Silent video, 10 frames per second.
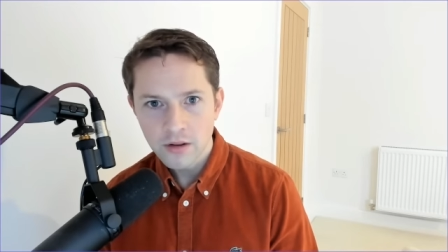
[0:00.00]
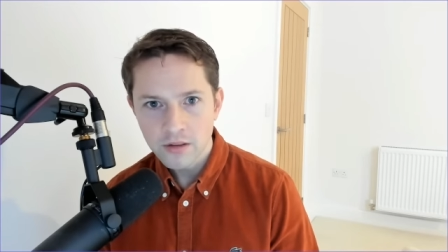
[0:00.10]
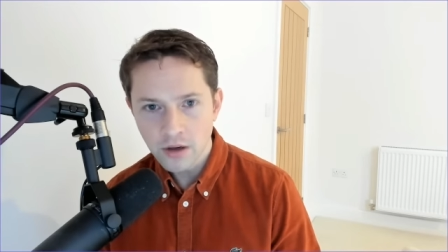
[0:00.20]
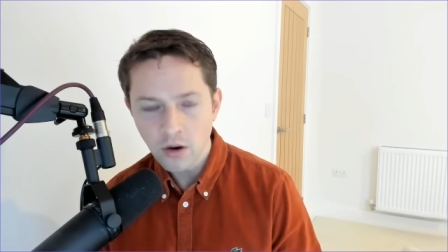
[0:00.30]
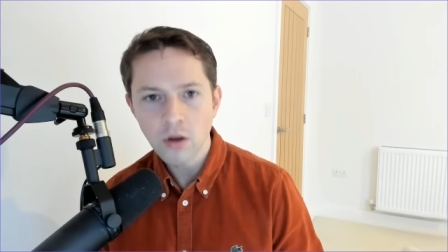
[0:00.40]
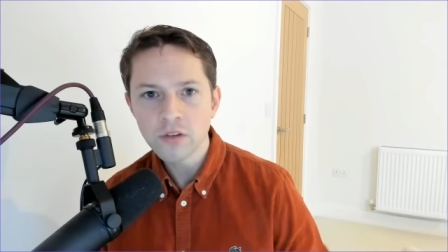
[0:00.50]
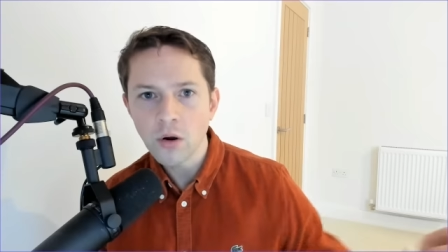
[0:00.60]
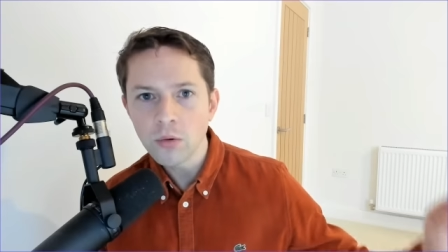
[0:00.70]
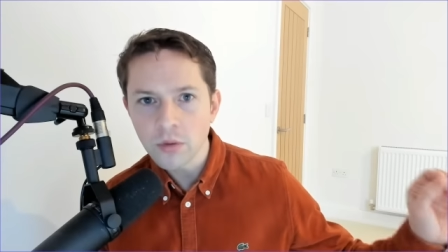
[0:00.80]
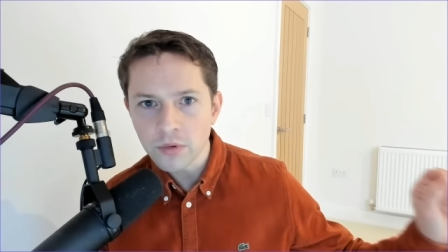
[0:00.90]
the last
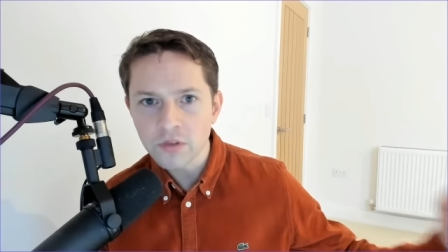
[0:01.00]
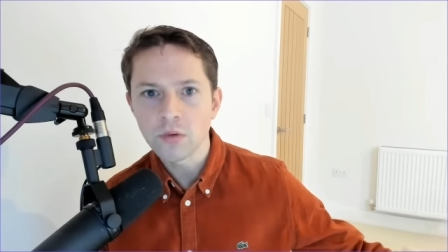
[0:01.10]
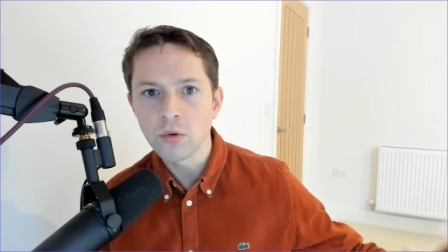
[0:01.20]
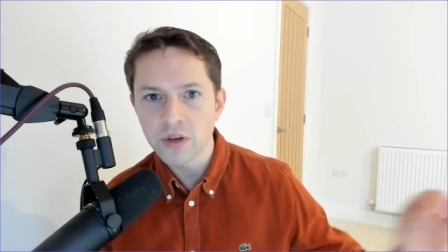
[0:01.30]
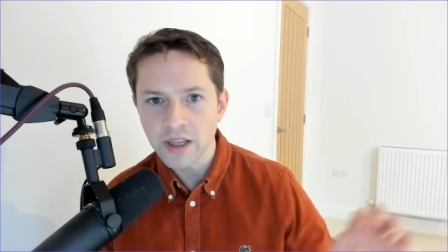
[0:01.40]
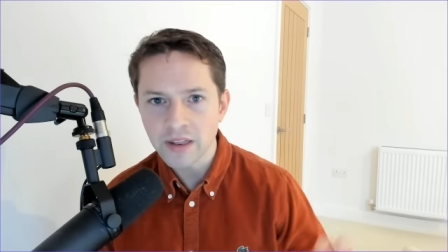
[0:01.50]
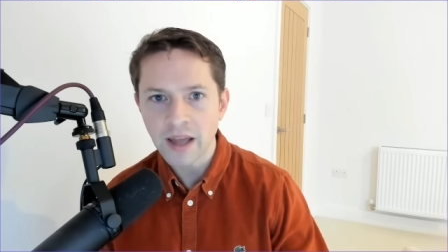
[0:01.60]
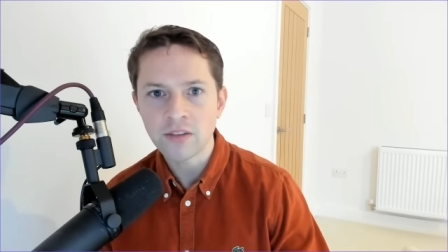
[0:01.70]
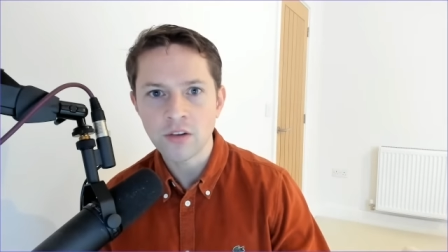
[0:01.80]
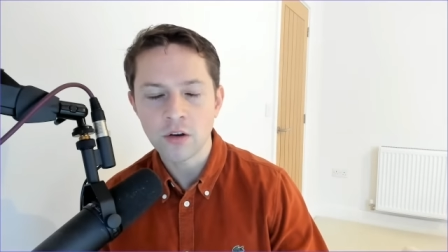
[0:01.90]
goal that was scored in
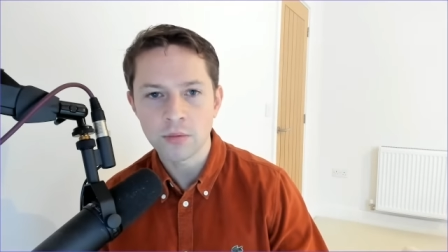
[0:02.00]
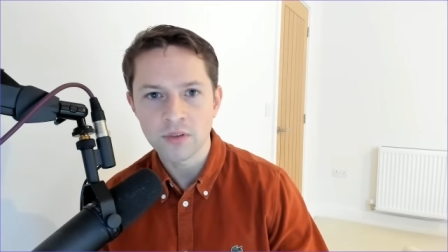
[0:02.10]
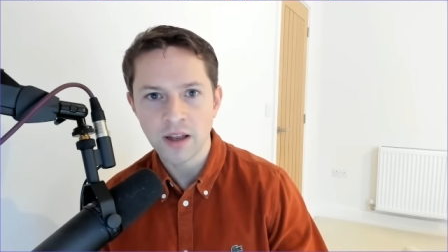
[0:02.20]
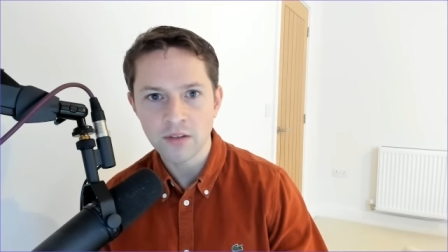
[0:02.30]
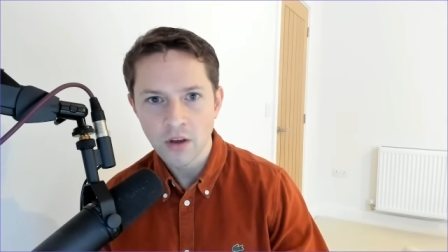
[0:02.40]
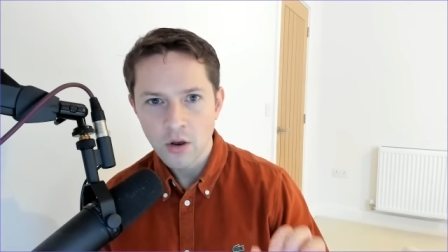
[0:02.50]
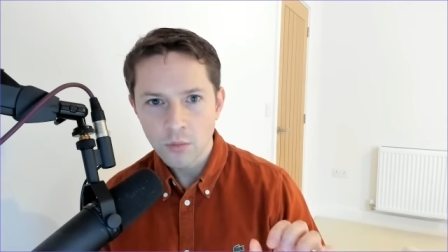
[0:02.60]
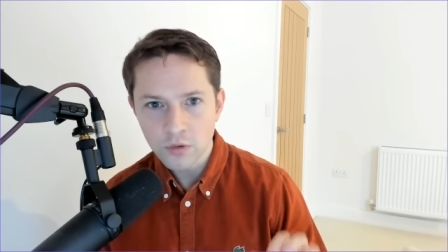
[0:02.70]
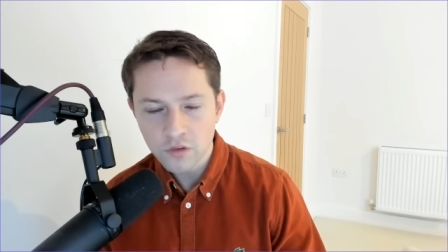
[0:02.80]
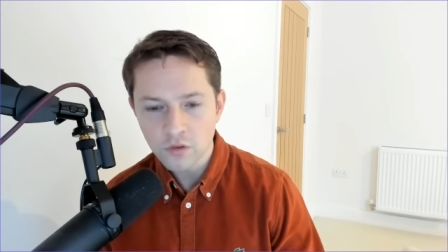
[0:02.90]
that circumstance
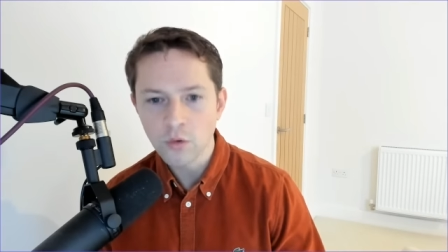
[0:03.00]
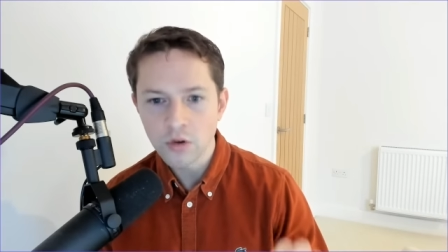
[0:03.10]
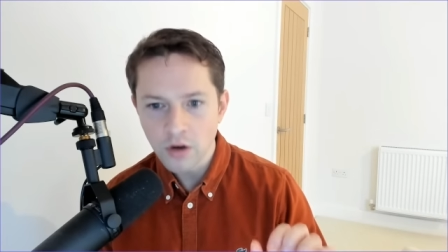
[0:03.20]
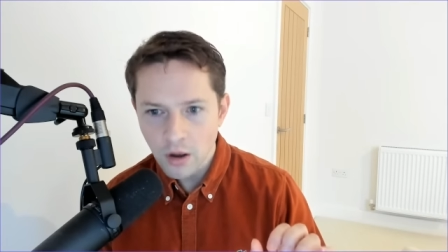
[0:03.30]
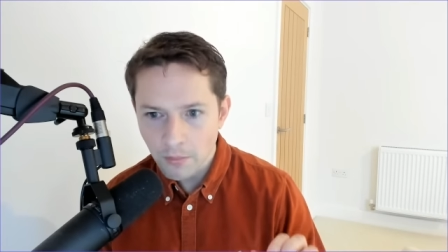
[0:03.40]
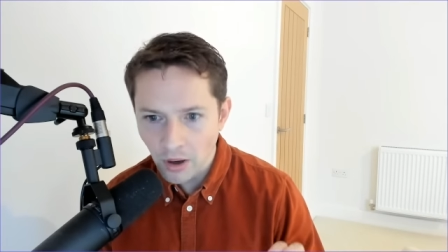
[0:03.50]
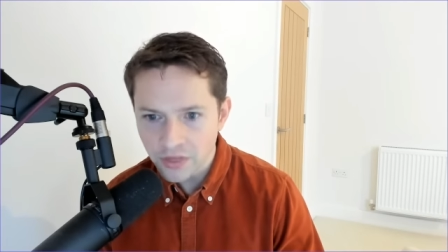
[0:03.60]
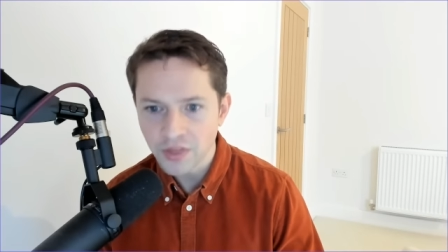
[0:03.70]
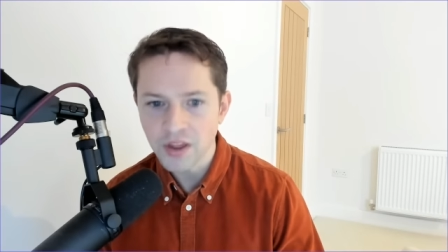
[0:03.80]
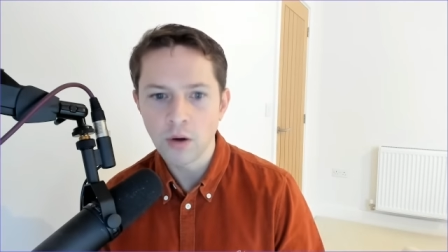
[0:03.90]
was scored by
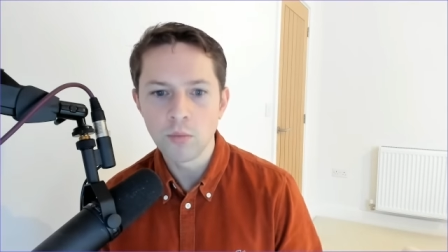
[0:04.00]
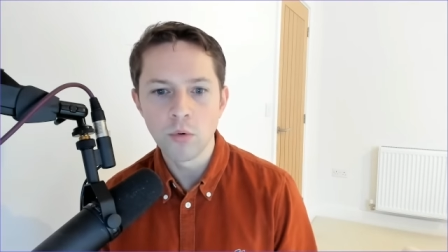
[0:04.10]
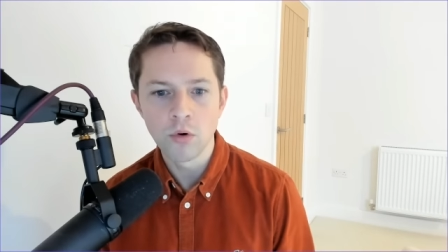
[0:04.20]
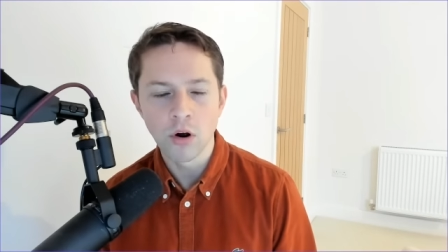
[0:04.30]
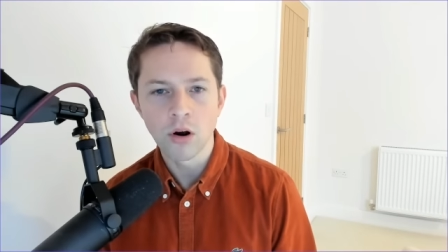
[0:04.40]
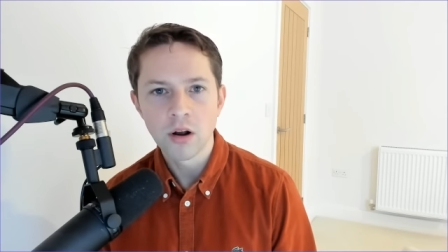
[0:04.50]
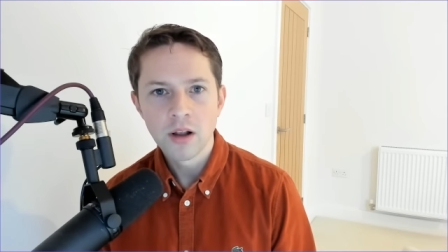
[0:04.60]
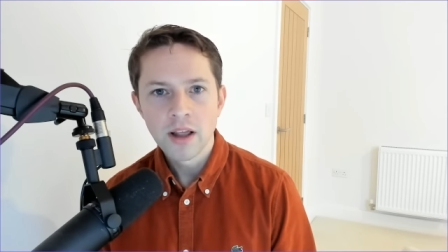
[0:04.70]
Theo Walcott.